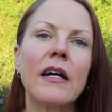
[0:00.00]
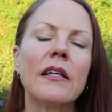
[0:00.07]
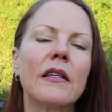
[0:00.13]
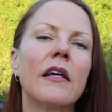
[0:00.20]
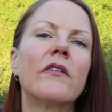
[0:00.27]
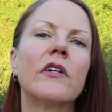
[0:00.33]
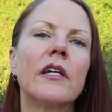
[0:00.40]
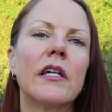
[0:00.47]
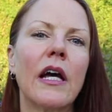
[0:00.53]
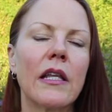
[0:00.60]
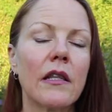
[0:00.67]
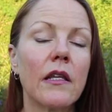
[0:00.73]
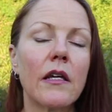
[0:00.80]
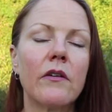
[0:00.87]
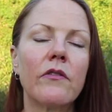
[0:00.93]
love it. I
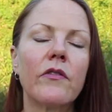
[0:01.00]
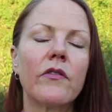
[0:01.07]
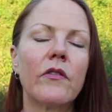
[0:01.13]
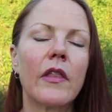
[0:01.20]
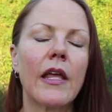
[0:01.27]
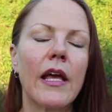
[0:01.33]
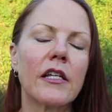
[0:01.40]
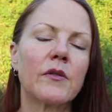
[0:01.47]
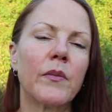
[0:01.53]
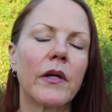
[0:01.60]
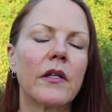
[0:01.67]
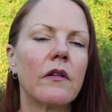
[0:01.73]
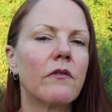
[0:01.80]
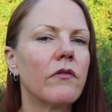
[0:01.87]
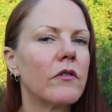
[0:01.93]
love the
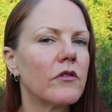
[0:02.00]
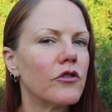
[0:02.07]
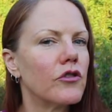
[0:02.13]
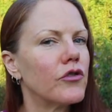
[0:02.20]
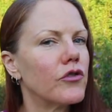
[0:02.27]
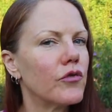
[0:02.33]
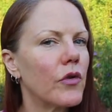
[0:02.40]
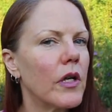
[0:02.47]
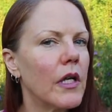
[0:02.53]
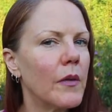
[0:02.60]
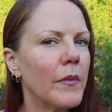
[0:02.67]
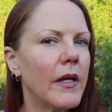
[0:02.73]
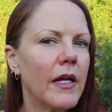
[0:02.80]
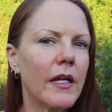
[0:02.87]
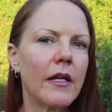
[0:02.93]
aspect of
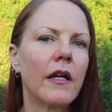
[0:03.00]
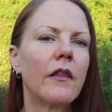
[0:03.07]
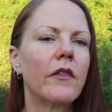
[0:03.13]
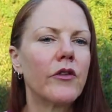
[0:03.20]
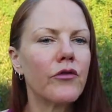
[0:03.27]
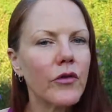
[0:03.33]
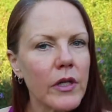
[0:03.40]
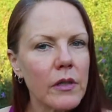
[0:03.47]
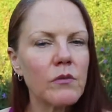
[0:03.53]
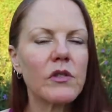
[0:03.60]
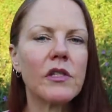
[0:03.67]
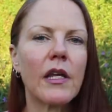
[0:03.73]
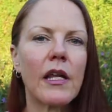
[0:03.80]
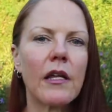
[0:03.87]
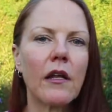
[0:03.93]
dreaming, the dream
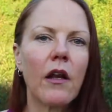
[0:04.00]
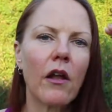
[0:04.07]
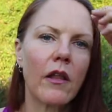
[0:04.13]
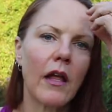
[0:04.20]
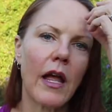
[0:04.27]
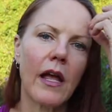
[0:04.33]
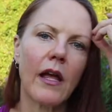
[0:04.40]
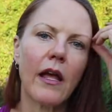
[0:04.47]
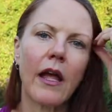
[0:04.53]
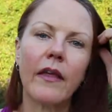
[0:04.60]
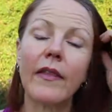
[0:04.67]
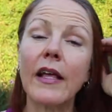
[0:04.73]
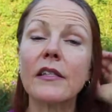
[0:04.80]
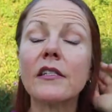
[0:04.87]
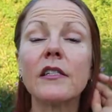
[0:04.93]
state. And
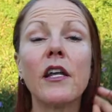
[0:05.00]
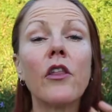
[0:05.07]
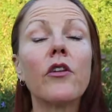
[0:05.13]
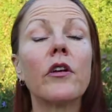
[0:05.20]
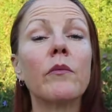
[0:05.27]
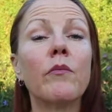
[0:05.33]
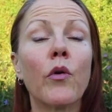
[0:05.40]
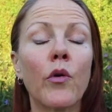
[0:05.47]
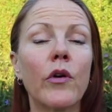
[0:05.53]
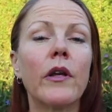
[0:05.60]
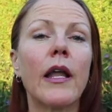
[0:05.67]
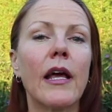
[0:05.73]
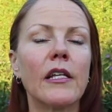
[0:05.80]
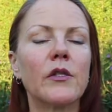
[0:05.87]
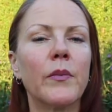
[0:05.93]
that's another important
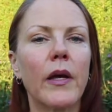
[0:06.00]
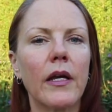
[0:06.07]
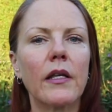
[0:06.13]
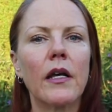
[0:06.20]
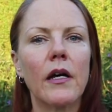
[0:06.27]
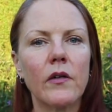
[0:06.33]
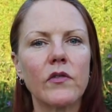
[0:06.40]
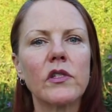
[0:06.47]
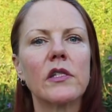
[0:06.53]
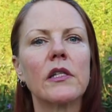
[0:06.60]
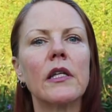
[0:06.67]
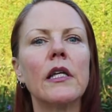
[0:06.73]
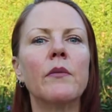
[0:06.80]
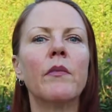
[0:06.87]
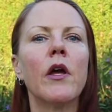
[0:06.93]
aspect of
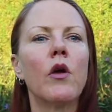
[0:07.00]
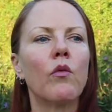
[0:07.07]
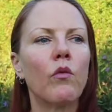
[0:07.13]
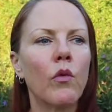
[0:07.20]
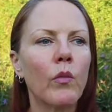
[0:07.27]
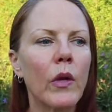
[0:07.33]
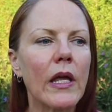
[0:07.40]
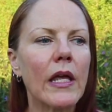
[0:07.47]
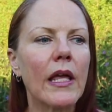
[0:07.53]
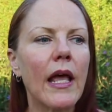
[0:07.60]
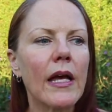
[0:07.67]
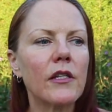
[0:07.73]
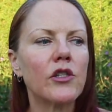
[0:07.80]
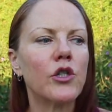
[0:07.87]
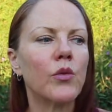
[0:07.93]
sleep. When we
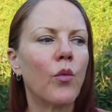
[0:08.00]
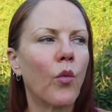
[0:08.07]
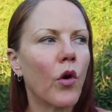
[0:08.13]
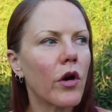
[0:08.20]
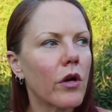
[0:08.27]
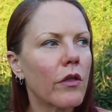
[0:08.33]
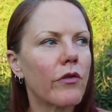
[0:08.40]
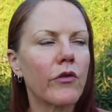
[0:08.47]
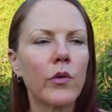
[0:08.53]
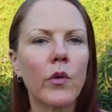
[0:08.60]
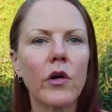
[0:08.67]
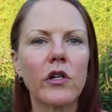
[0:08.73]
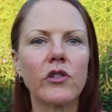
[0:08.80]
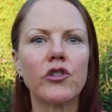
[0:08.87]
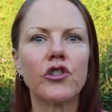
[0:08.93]
get to work through
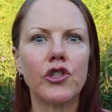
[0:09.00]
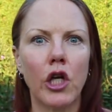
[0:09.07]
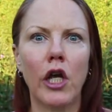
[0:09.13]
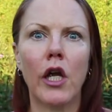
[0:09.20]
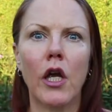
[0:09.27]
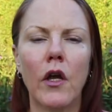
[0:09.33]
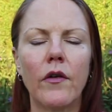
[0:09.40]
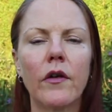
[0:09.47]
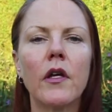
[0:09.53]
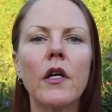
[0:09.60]
our shit